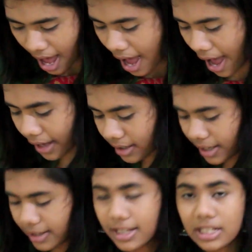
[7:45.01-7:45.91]
And
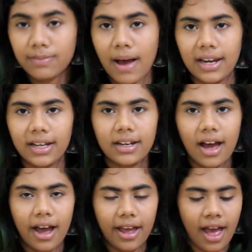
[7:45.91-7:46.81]
in this palette
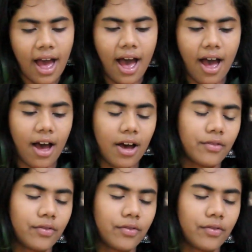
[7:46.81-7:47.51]
I have